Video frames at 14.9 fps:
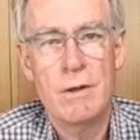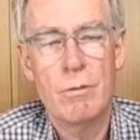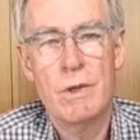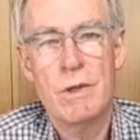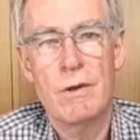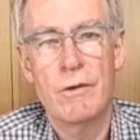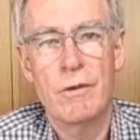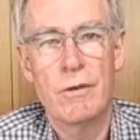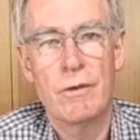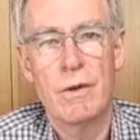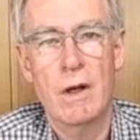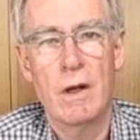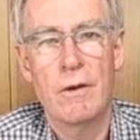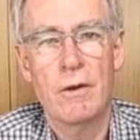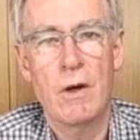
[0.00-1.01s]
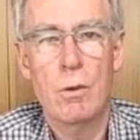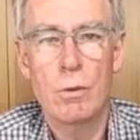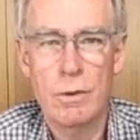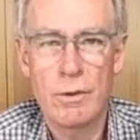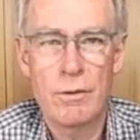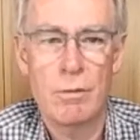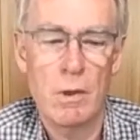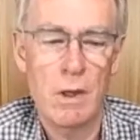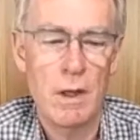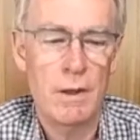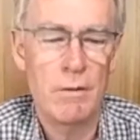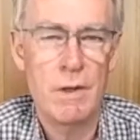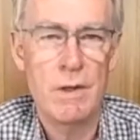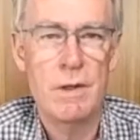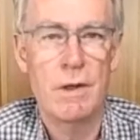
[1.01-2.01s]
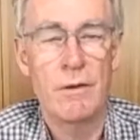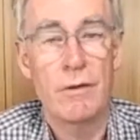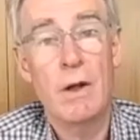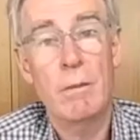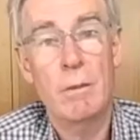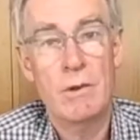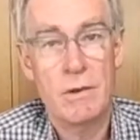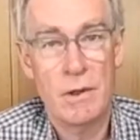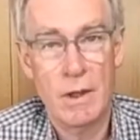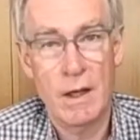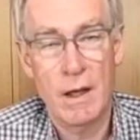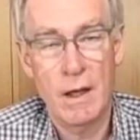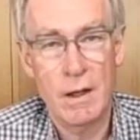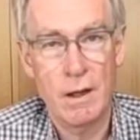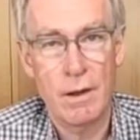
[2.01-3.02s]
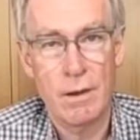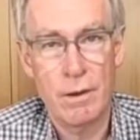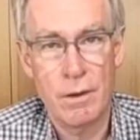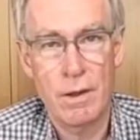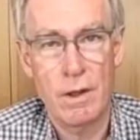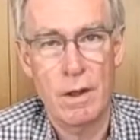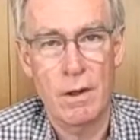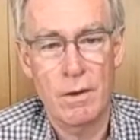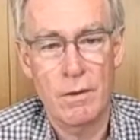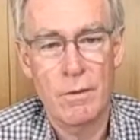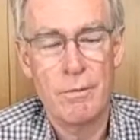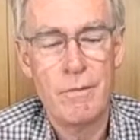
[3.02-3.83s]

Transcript: which is Australia's oldest wine region, established in the 1830s.